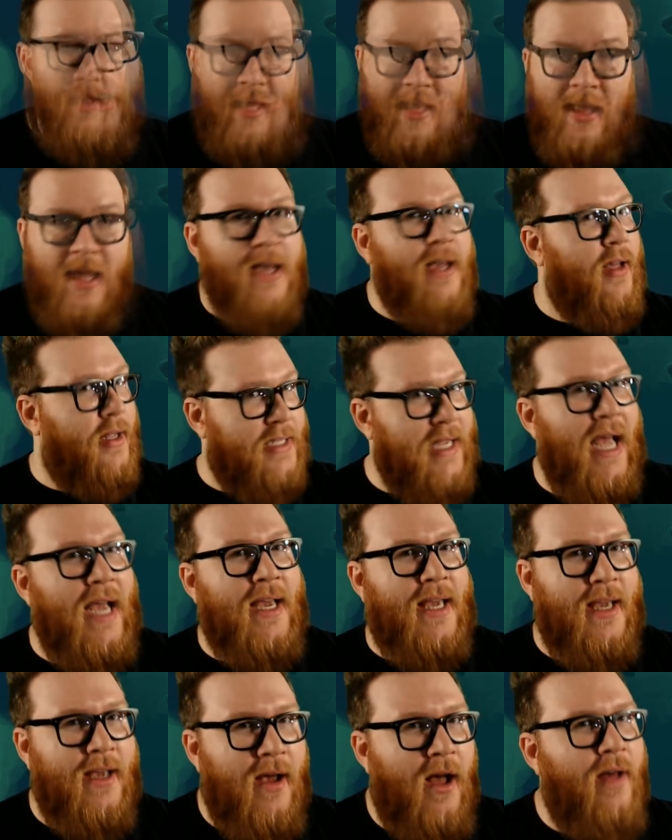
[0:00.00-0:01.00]
They like
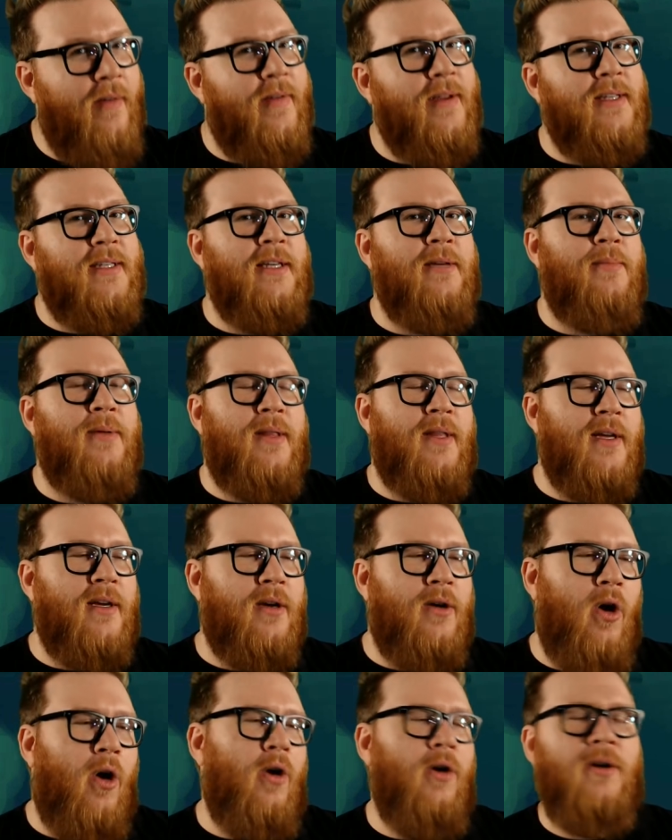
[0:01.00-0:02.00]
attacking, obviously, but the
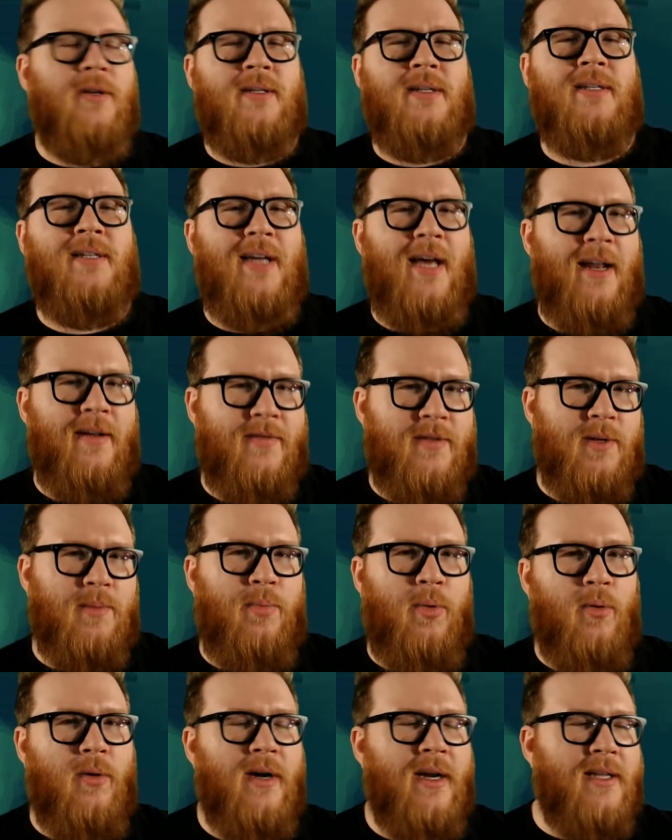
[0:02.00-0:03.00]
cards that kind of
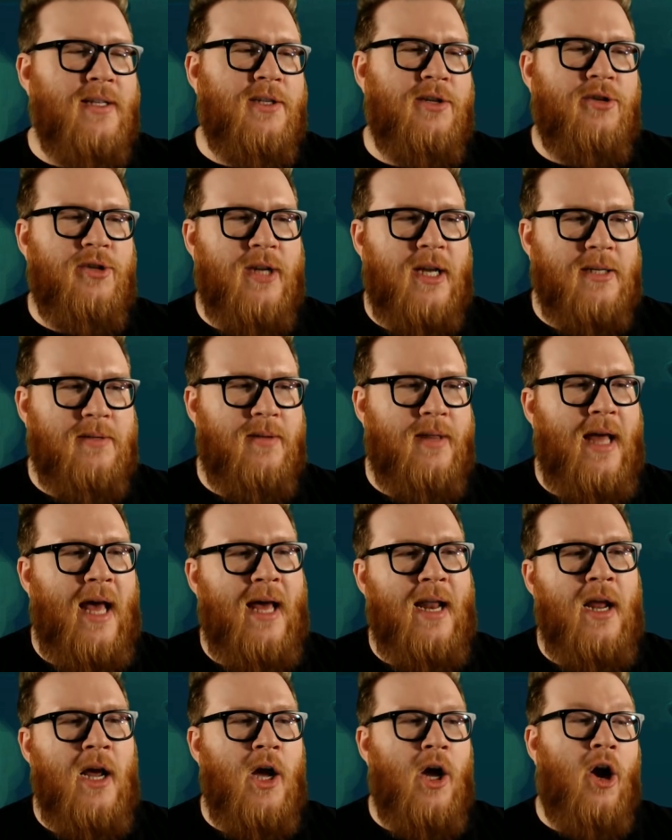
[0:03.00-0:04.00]
support and synergize with
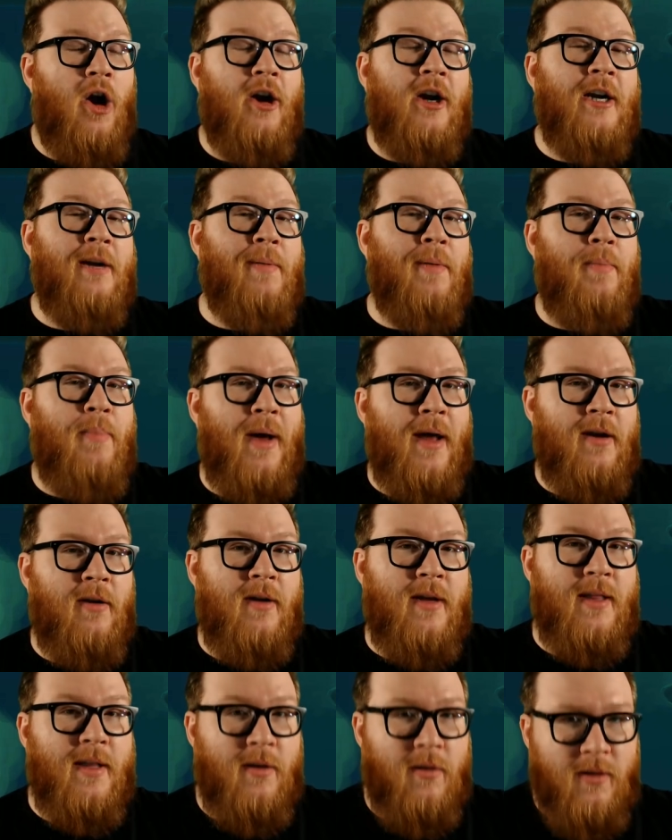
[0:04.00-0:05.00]
that are going to be better
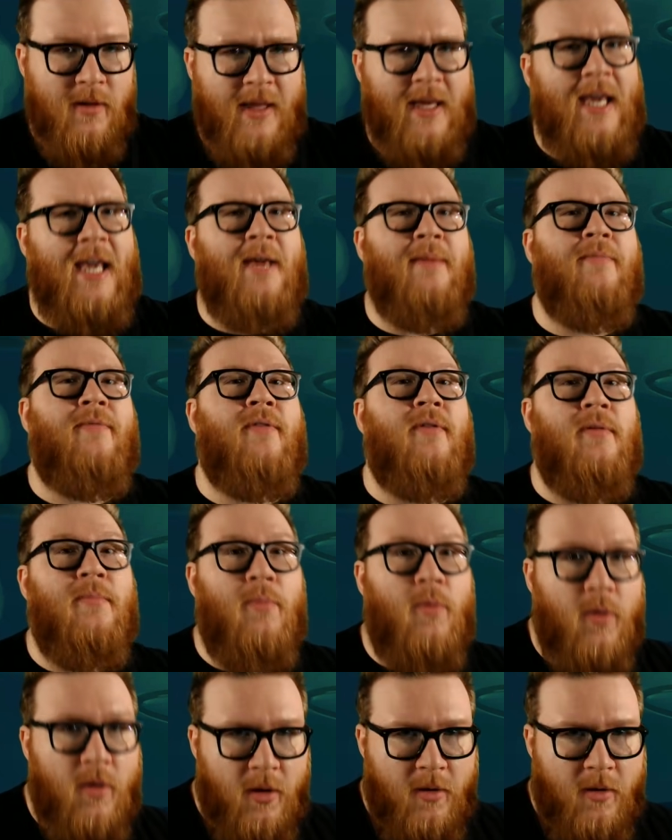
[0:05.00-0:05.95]
in the early game for more